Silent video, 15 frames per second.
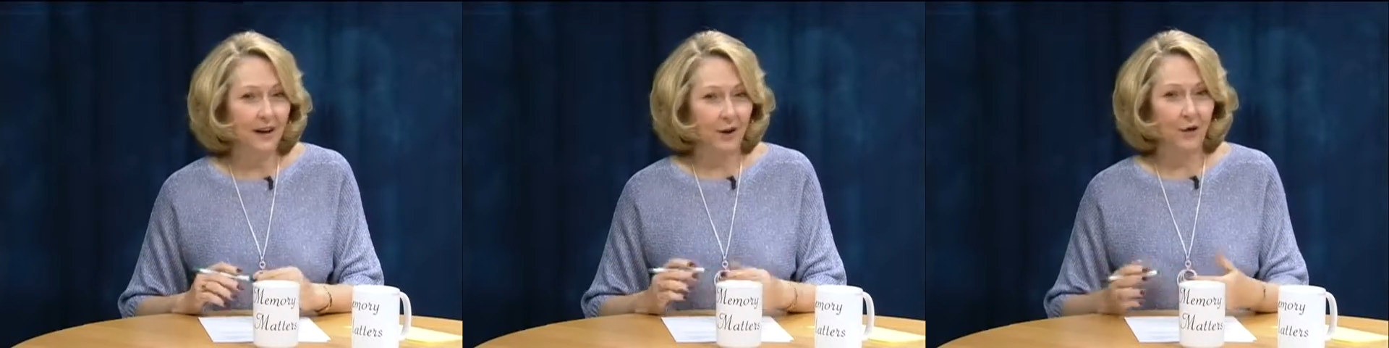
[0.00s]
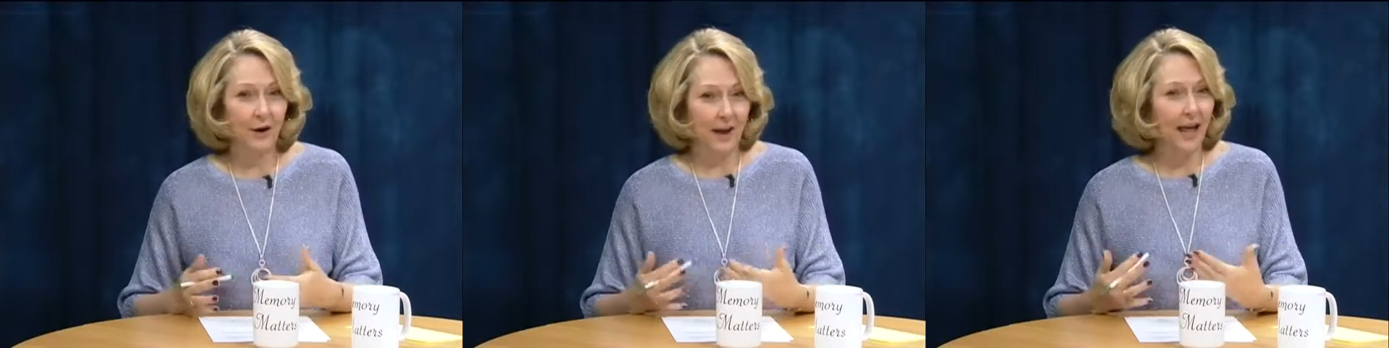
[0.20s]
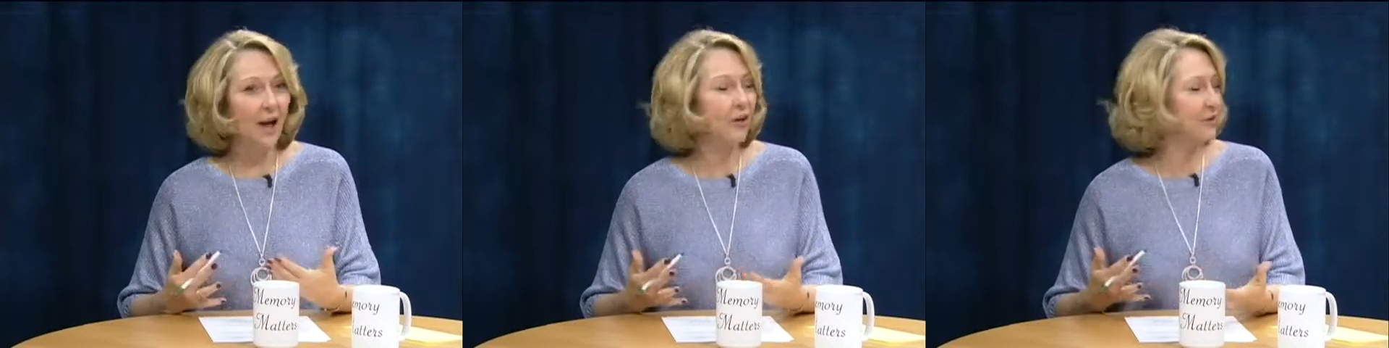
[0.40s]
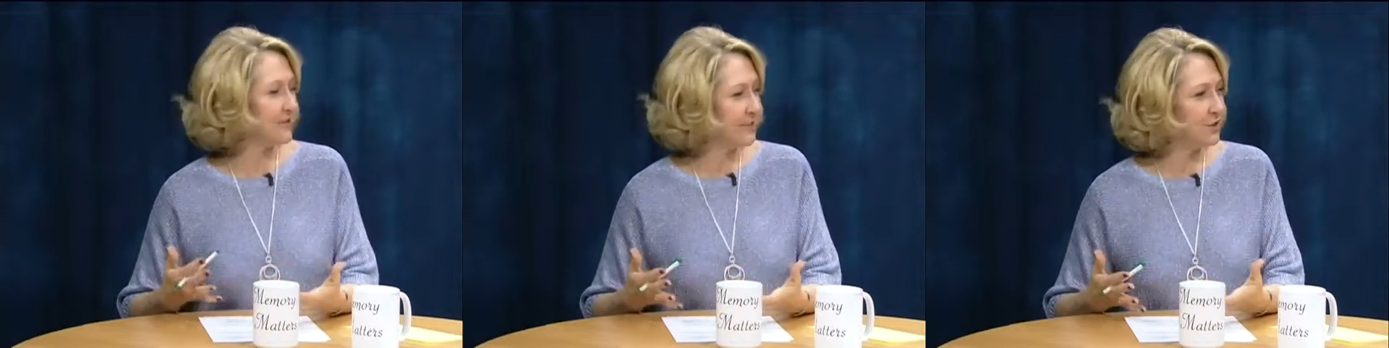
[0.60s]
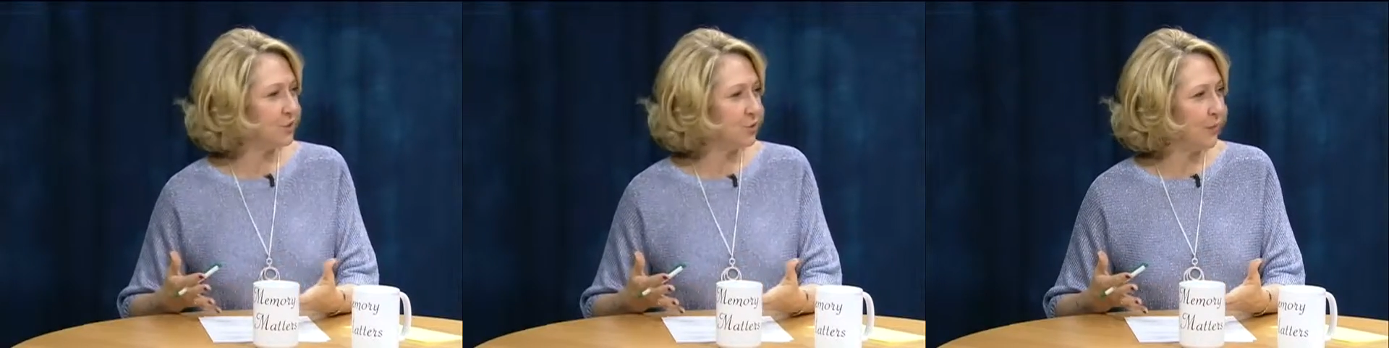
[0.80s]
or a health
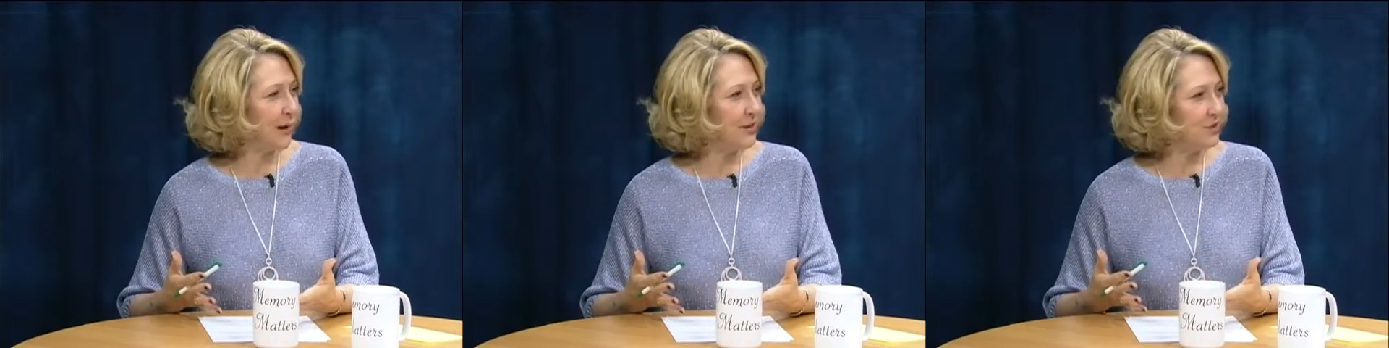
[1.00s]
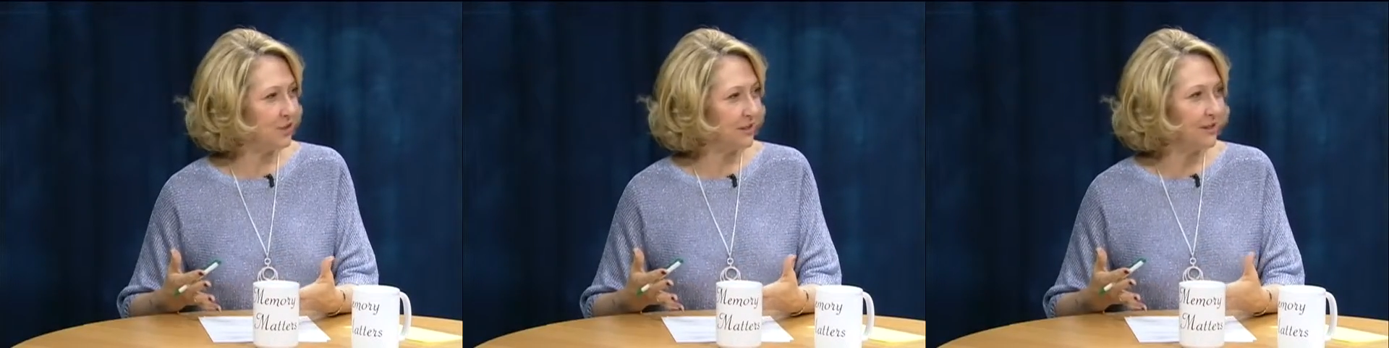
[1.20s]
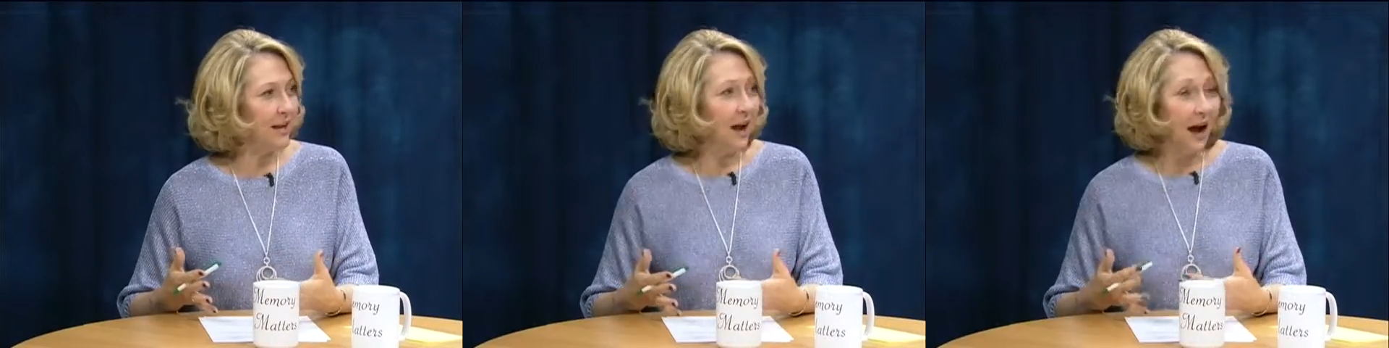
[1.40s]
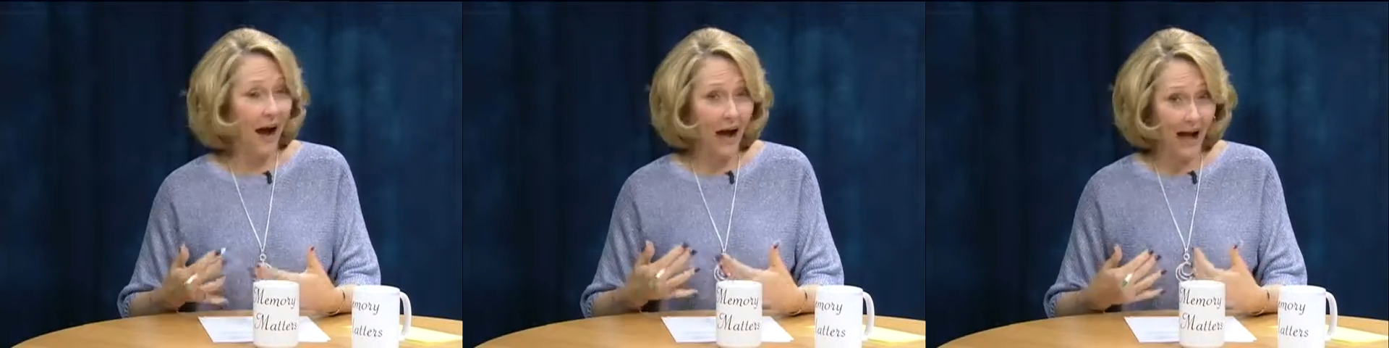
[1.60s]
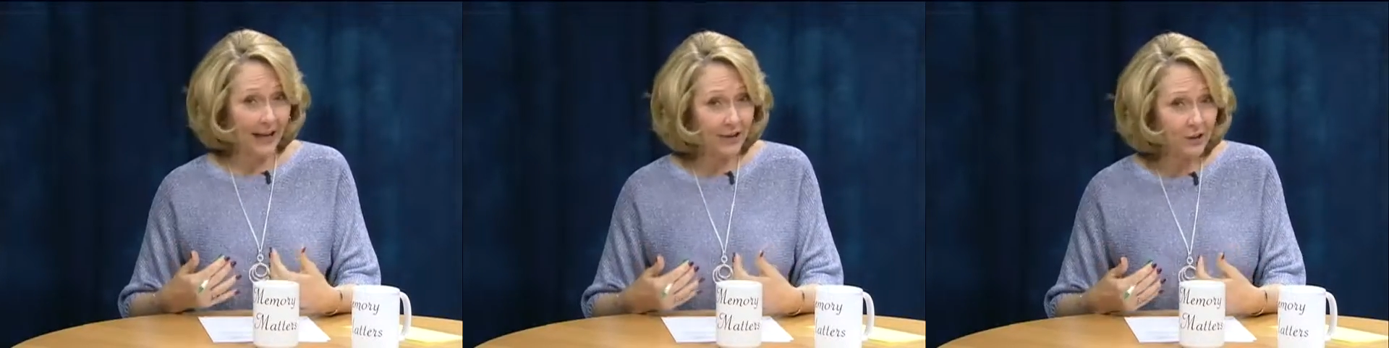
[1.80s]
situation,
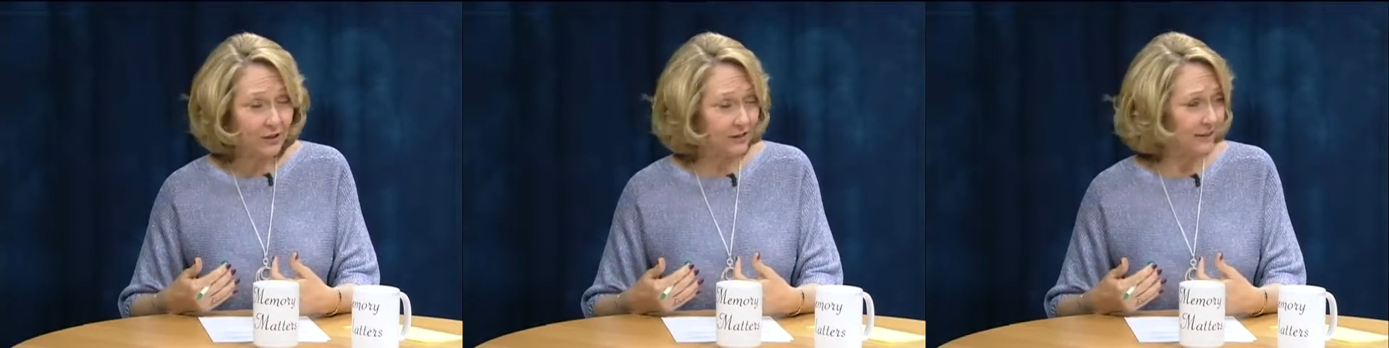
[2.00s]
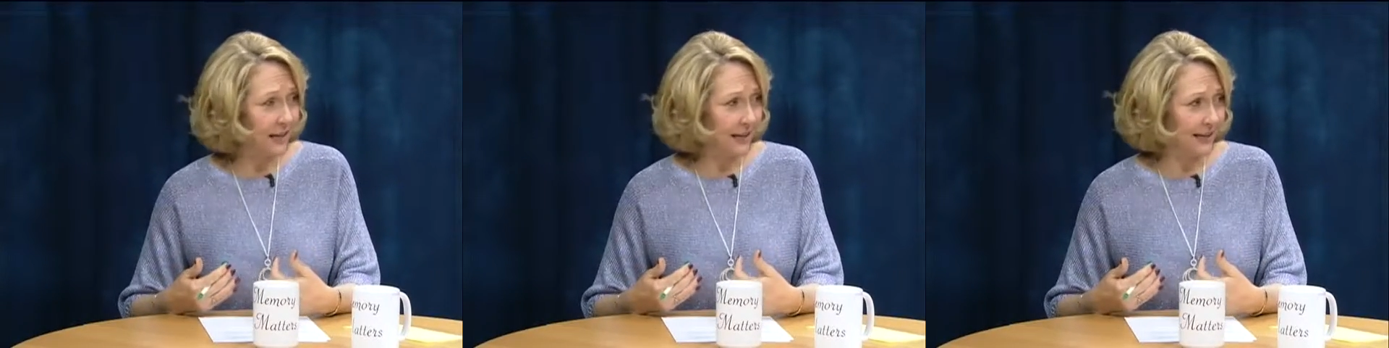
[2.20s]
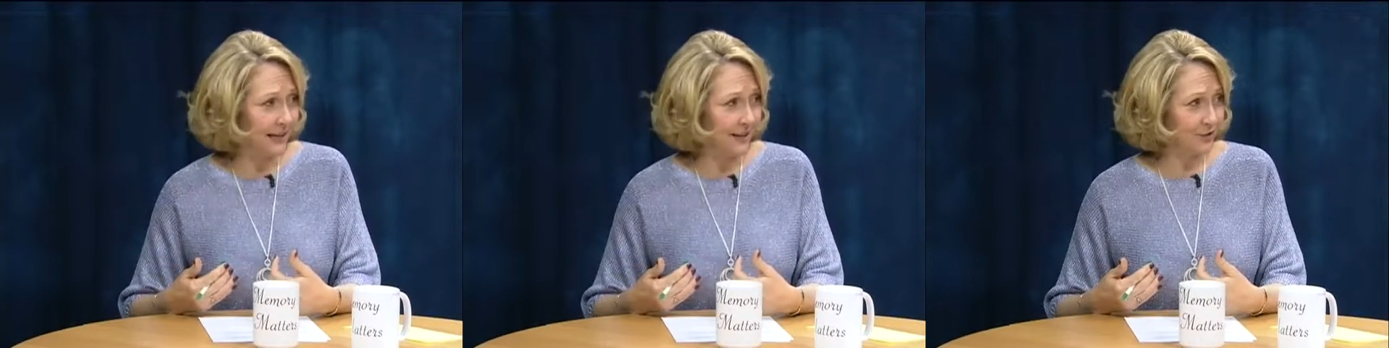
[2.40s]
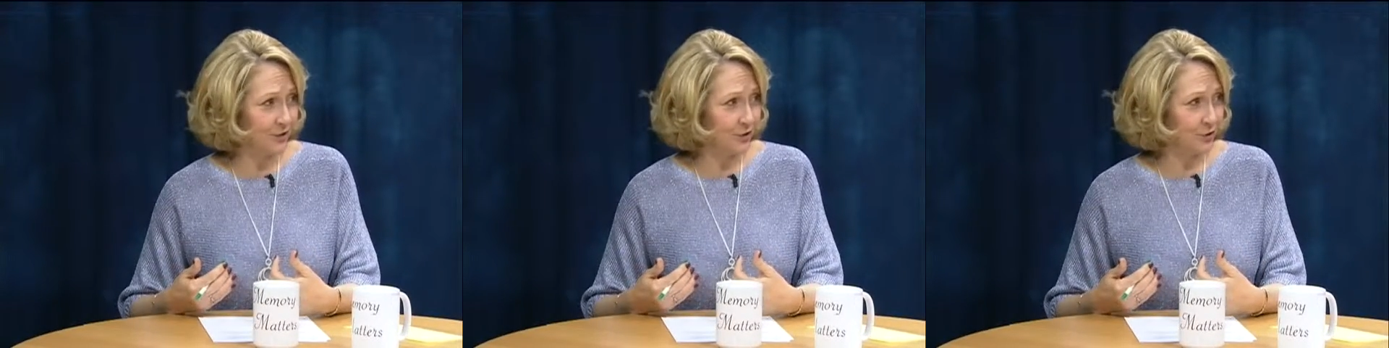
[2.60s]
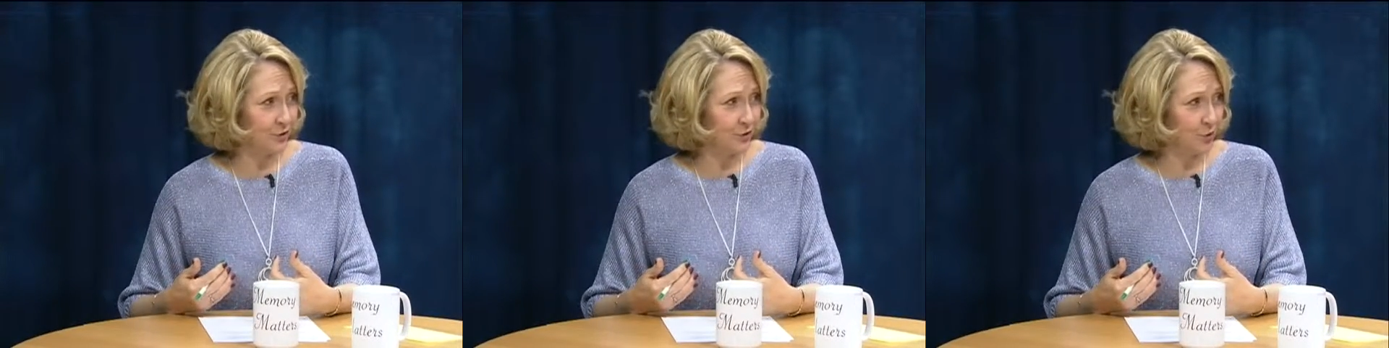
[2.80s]
I could not
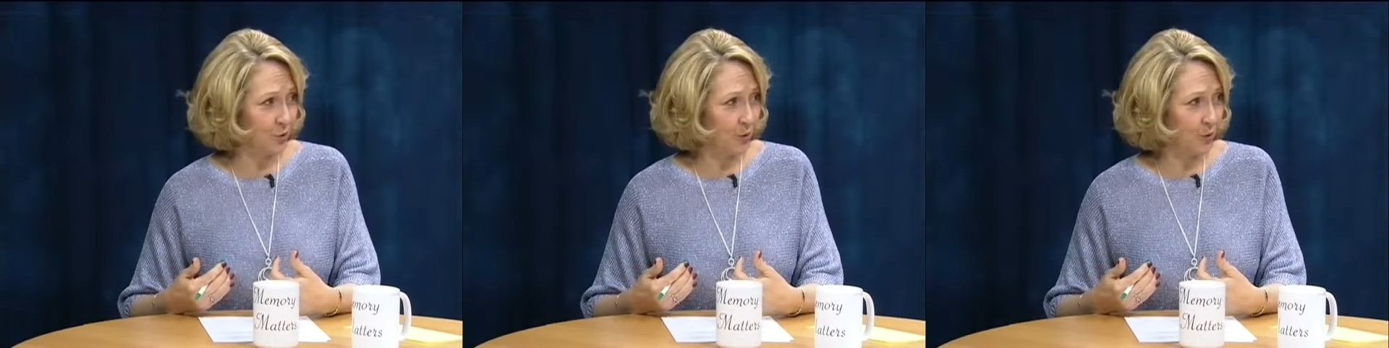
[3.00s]
answer the